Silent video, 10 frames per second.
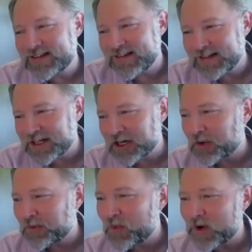you know,
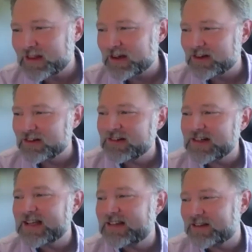one of the
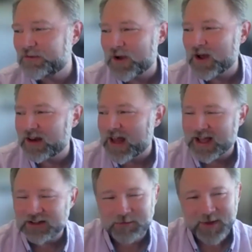least fun
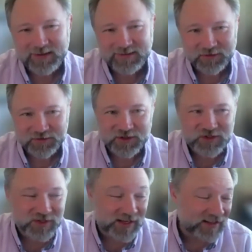aspects of
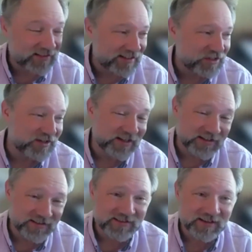surgery and anesthesia
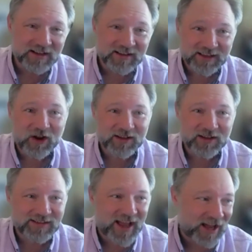is the
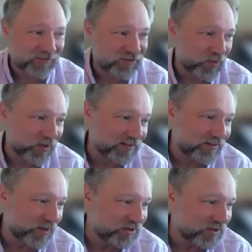nausea afterwards,
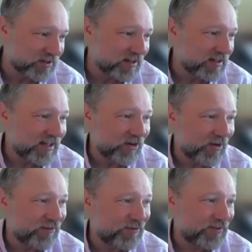which you know I've